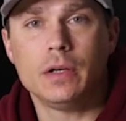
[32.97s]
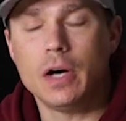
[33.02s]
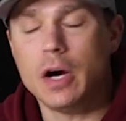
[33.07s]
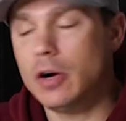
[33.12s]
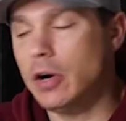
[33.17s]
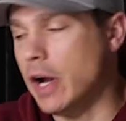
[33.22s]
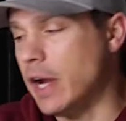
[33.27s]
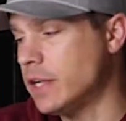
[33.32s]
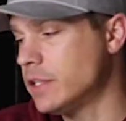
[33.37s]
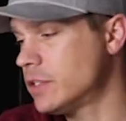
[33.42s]

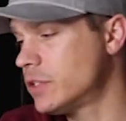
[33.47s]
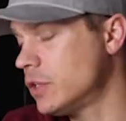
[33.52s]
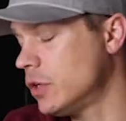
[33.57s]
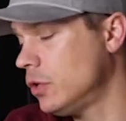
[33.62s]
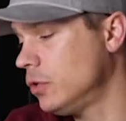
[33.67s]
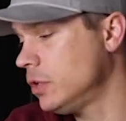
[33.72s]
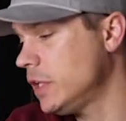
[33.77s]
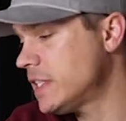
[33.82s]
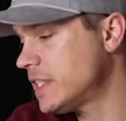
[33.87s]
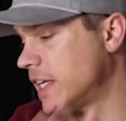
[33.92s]
All right,
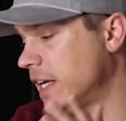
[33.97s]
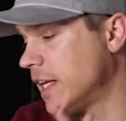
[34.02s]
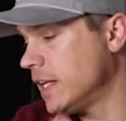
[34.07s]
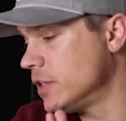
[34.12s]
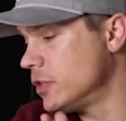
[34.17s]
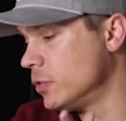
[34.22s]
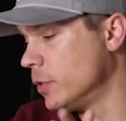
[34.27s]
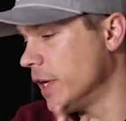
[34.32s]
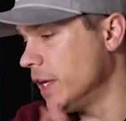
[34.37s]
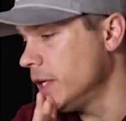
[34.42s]
so let's get
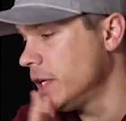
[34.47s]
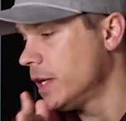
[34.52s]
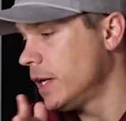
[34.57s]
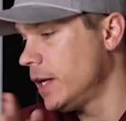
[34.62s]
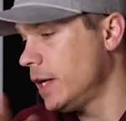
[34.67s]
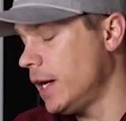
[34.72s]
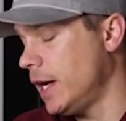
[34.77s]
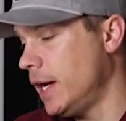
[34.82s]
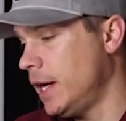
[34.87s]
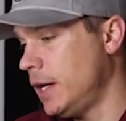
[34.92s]
into it.
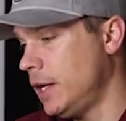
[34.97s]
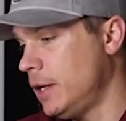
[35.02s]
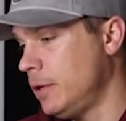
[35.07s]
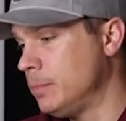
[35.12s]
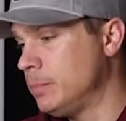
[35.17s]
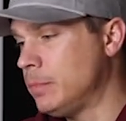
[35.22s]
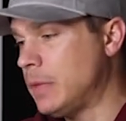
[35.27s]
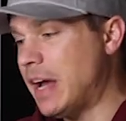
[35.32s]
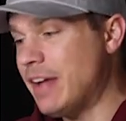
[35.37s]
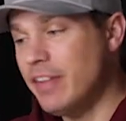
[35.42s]

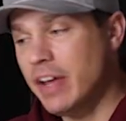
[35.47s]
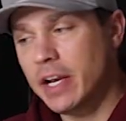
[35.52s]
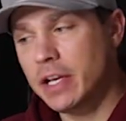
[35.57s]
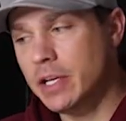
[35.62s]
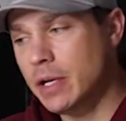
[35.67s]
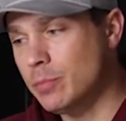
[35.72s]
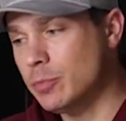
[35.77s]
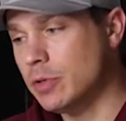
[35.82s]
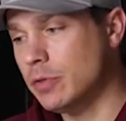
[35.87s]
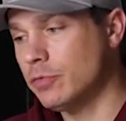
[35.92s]
I've had a
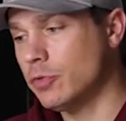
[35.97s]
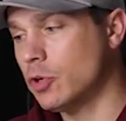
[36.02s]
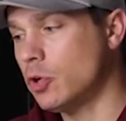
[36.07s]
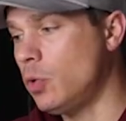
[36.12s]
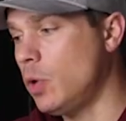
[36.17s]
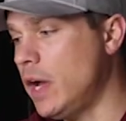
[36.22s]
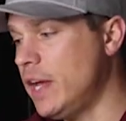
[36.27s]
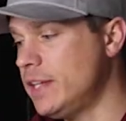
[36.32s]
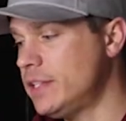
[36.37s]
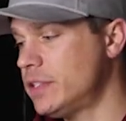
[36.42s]
number of
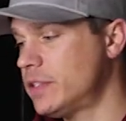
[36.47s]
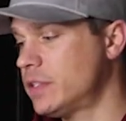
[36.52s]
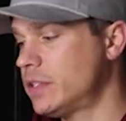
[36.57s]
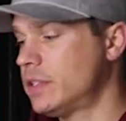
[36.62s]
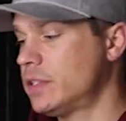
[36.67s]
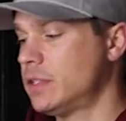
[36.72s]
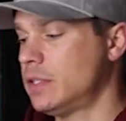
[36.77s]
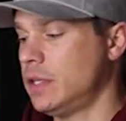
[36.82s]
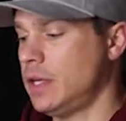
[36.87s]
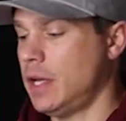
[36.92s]

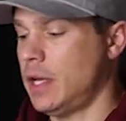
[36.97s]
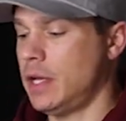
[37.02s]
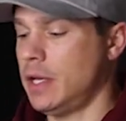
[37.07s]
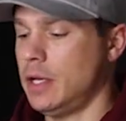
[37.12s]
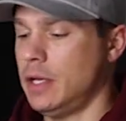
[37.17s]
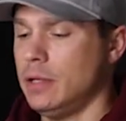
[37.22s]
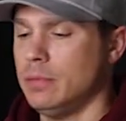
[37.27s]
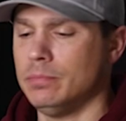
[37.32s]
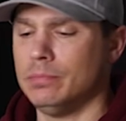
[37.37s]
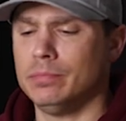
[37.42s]
requests,
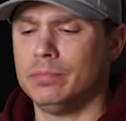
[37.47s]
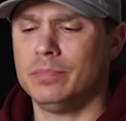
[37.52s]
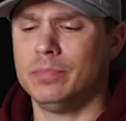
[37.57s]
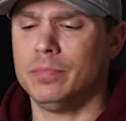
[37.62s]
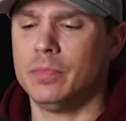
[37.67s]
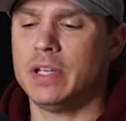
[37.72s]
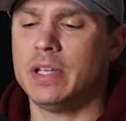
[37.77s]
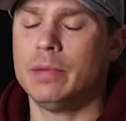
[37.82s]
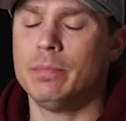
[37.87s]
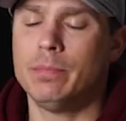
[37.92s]

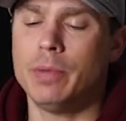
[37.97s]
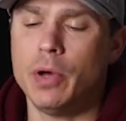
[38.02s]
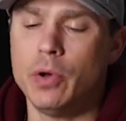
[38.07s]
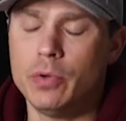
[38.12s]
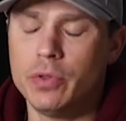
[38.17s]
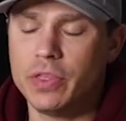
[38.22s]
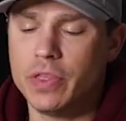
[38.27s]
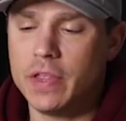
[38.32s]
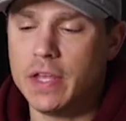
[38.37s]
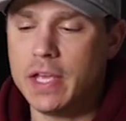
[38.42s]

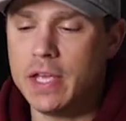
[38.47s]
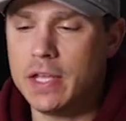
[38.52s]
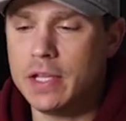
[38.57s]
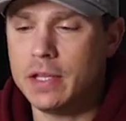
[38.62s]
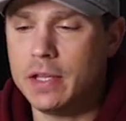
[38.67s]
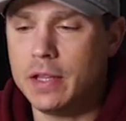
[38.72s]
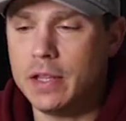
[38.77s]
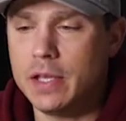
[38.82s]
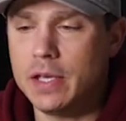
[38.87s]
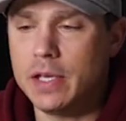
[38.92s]
both
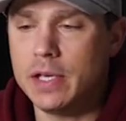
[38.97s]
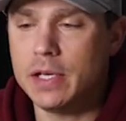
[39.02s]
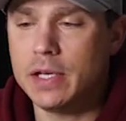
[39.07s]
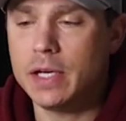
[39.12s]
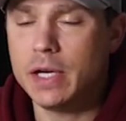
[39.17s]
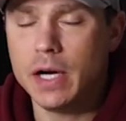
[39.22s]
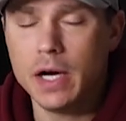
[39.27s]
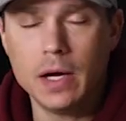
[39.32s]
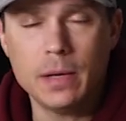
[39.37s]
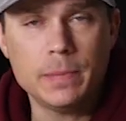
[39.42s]
in the
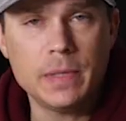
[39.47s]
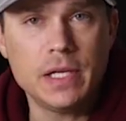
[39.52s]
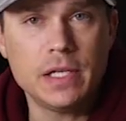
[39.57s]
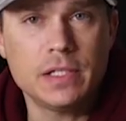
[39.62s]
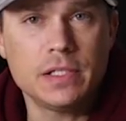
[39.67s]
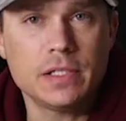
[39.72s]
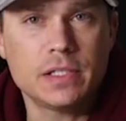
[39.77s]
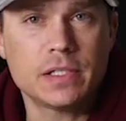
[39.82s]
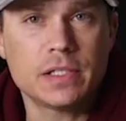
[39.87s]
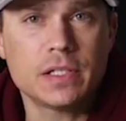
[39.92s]

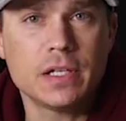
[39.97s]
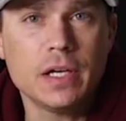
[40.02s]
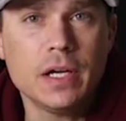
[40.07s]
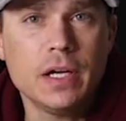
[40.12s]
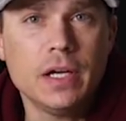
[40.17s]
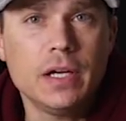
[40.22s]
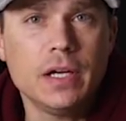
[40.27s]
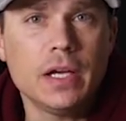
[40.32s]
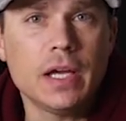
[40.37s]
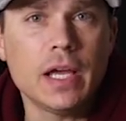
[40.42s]
comments,
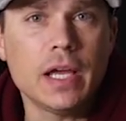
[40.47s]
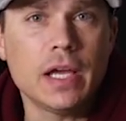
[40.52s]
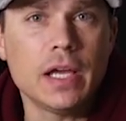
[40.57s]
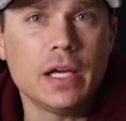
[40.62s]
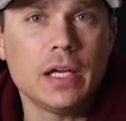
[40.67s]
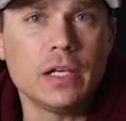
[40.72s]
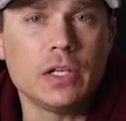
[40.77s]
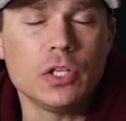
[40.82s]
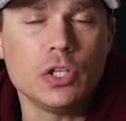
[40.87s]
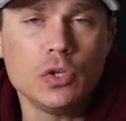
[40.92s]

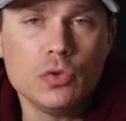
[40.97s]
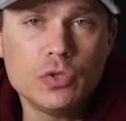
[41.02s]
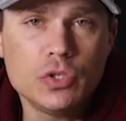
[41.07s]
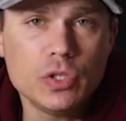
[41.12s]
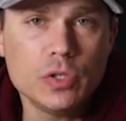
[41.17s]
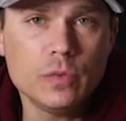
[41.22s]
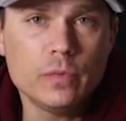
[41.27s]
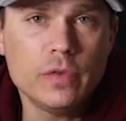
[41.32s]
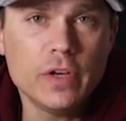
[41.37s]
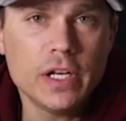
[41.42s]
in
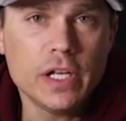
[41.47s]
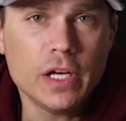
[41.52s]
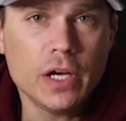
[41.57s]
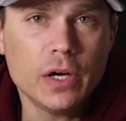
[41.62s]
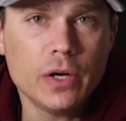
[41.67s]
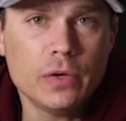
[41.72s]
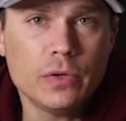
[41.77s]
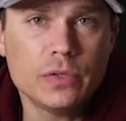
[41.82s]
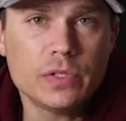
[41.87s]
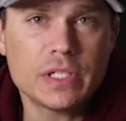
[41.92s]
YouTube
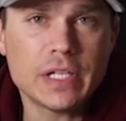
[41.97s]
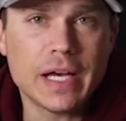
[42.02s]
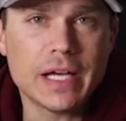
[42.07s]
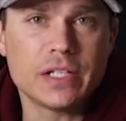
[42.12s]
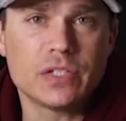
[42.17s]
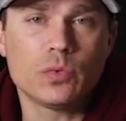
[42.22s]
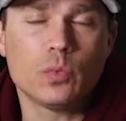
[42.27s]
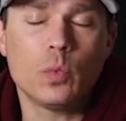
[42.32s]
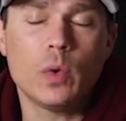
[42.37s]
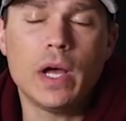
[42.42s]
videos,
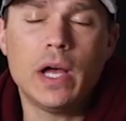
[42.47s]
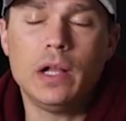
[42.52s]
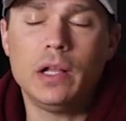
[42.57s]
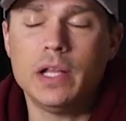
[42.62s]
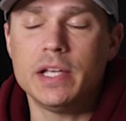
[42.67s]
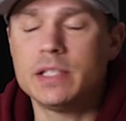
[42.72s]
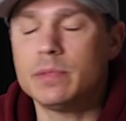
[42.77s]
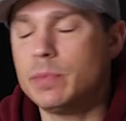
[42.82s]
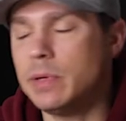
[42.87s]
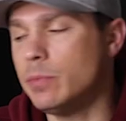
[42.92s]
as
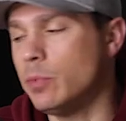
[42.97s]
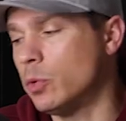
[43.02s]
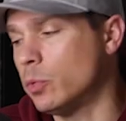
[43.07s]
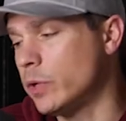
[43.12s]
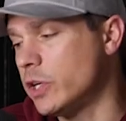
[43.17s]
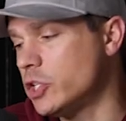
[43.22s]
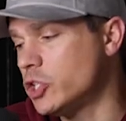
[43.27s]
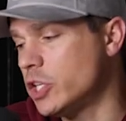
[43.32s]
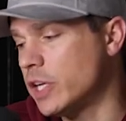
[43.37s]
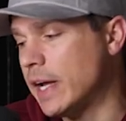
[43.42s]
well as people
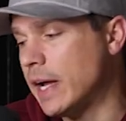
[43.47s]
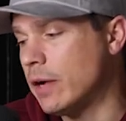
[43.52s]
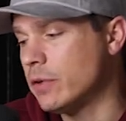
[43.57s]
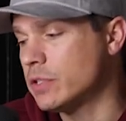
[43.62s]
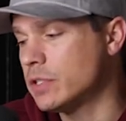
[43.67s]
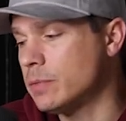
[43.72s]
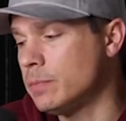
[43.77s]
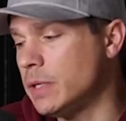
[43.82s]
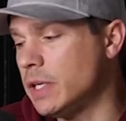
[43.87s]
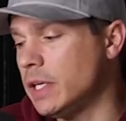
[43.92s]
reaching
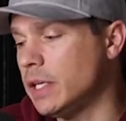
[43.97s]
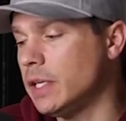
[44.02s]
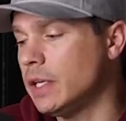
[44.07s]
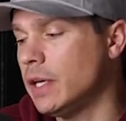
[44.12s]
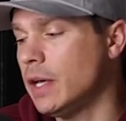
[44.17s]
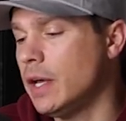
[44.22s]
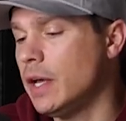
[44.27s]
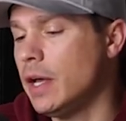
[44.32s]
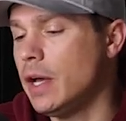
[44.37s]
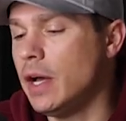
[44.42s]
out to
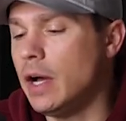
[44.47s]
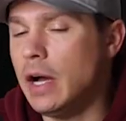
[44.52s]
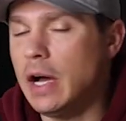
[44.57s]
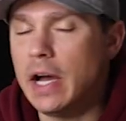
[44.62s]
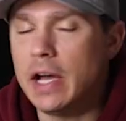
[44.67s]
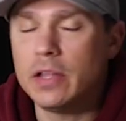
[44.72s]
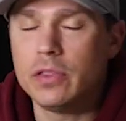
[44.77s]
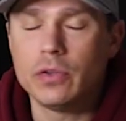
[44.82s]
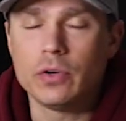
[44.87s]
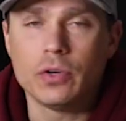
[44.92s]
me
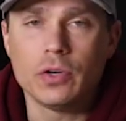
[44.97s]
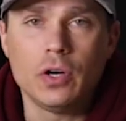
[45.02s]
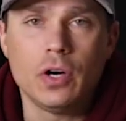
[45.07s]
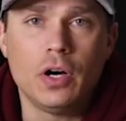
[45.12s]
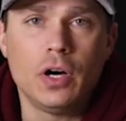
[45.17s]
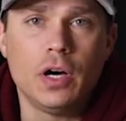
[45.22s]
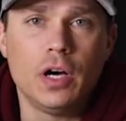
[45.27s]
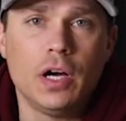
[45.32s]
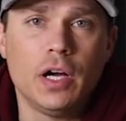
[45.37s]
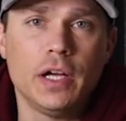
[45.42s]
either
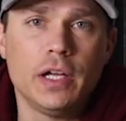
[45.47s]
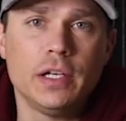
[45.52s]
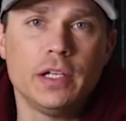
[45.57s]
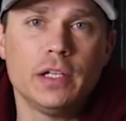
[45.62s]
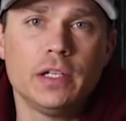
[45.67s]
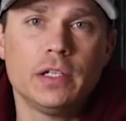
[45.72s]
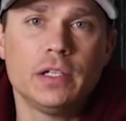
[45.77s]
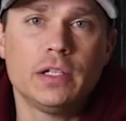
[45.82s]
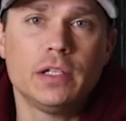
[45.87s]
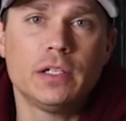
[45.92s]

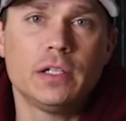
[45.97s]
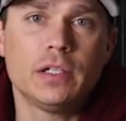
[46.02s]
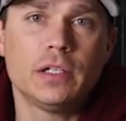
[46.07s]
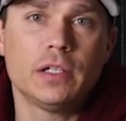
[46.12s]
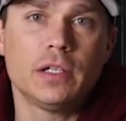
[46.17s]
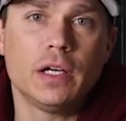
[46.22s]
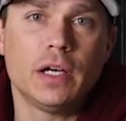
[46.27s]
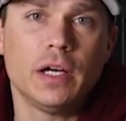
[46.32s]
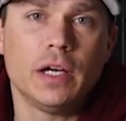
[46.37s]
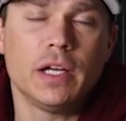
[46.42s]
on
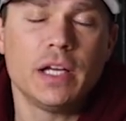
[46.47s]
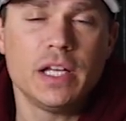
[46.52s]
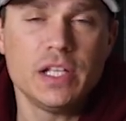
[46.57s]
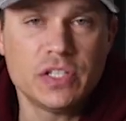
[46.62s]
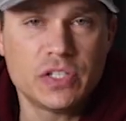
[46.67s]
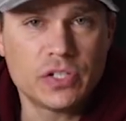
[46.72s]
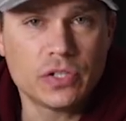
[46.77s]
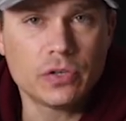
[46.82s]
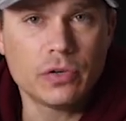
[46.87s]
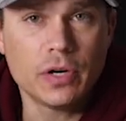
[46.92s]

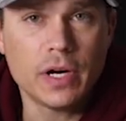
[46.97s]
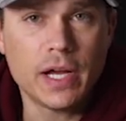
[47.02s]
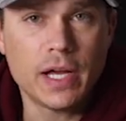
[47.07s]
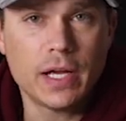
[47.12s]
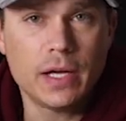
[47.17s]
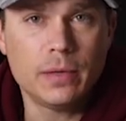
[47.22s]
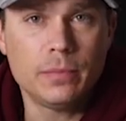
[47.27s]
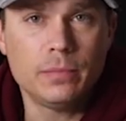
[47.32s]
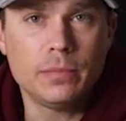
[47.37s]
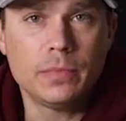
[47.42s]

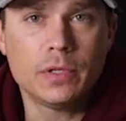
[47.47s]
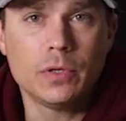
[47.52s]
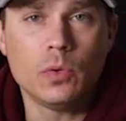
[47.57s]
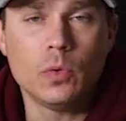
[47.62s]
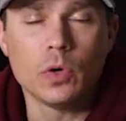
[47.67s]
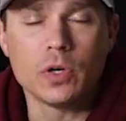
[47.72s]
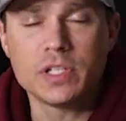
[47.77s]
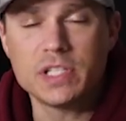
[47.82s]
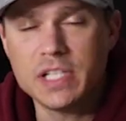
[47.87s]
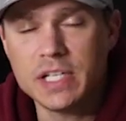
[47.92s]
Instagram
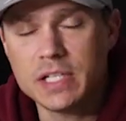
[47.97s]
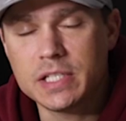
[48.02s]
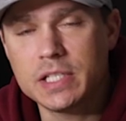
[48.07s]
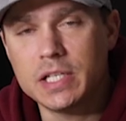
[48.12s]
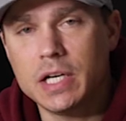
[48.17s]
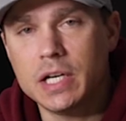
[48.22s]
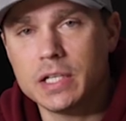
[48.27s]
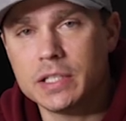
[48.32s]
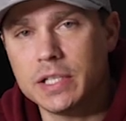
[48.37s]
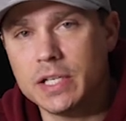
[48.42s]
or
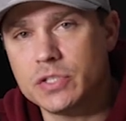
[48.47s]
TikTok.